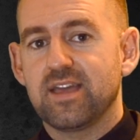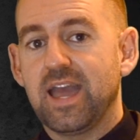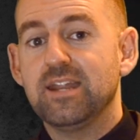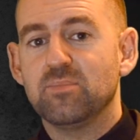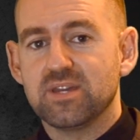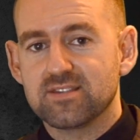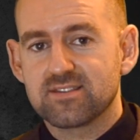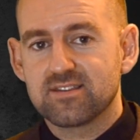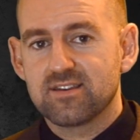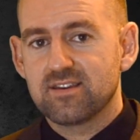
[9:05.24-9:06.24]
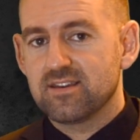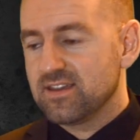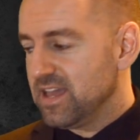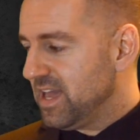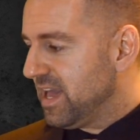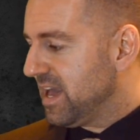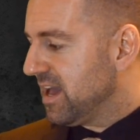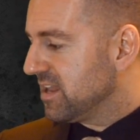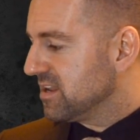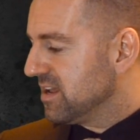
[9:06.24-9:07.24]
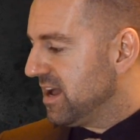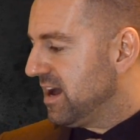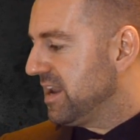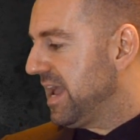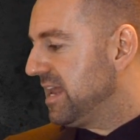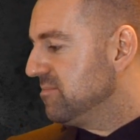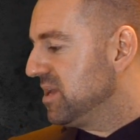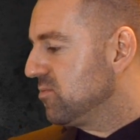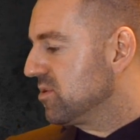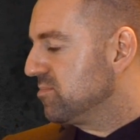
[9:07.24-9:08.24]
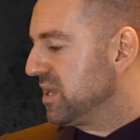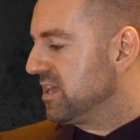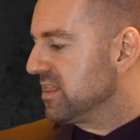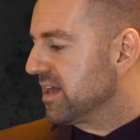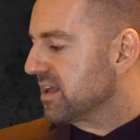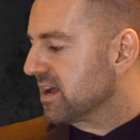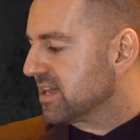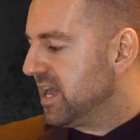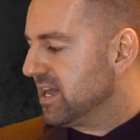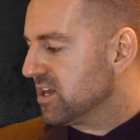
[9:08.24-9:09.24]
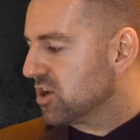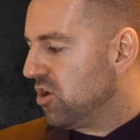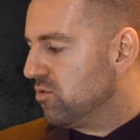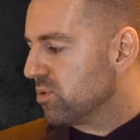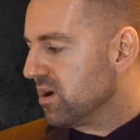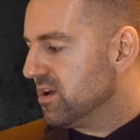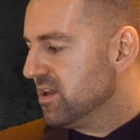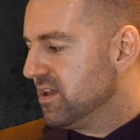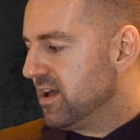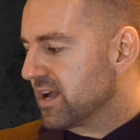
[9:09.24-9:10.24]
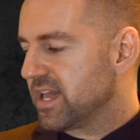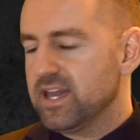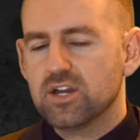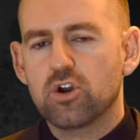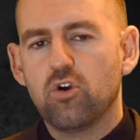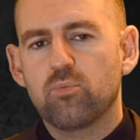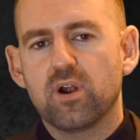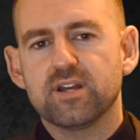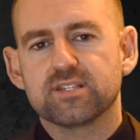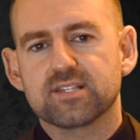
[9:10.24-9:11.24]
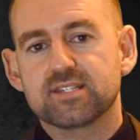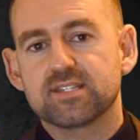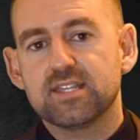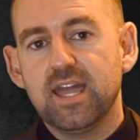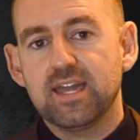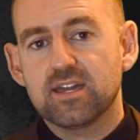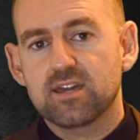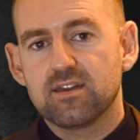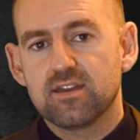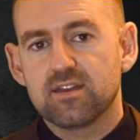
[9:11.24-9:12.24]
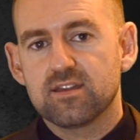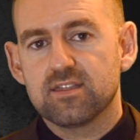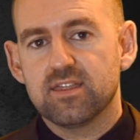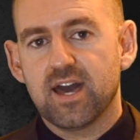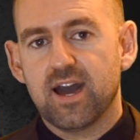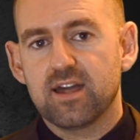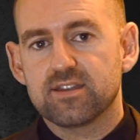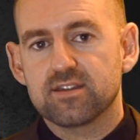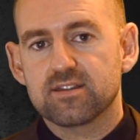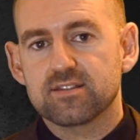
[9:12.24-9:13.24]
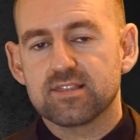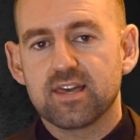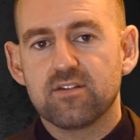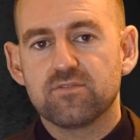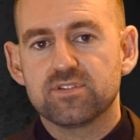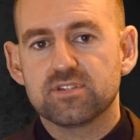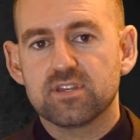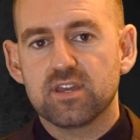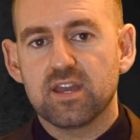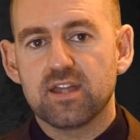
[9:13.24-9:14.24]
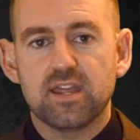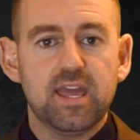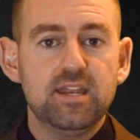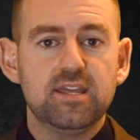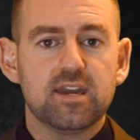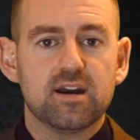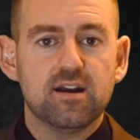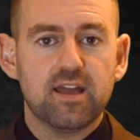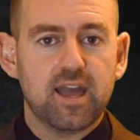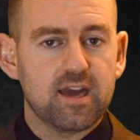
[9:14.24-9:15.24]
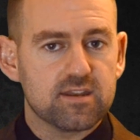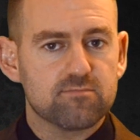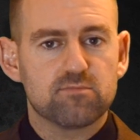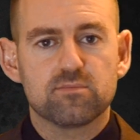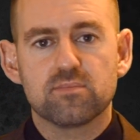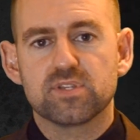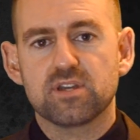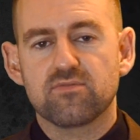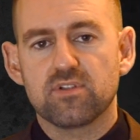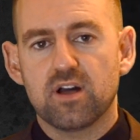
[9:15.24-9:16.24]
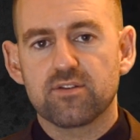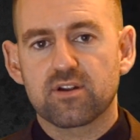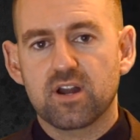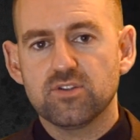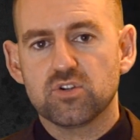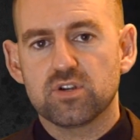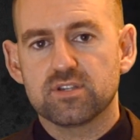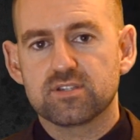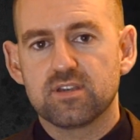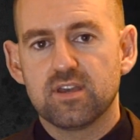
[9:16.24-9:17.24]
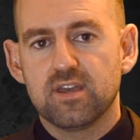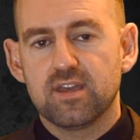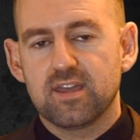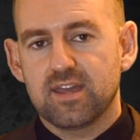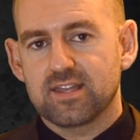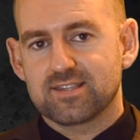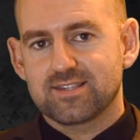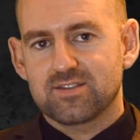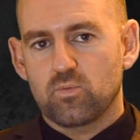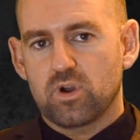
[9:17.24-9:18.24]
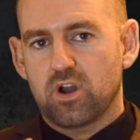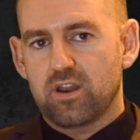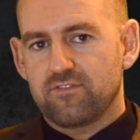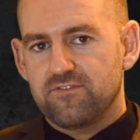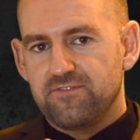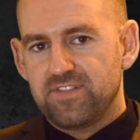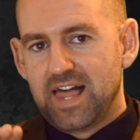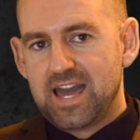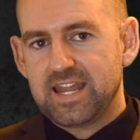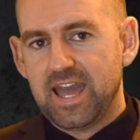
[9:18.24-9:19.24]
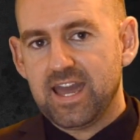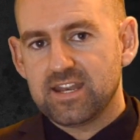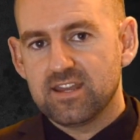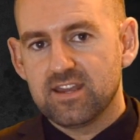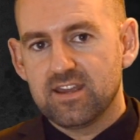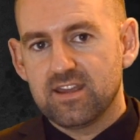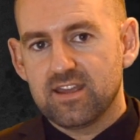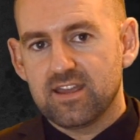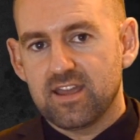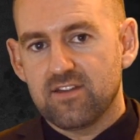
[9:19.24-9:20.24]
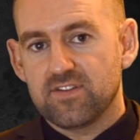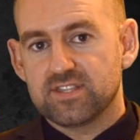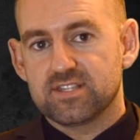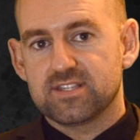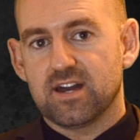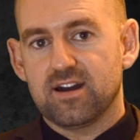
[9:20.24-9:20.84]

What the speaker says: enemies. And an enemy would be like a king cobra. A king cobra is a snake that lives in India and several other countries. It's got a flat head. If it's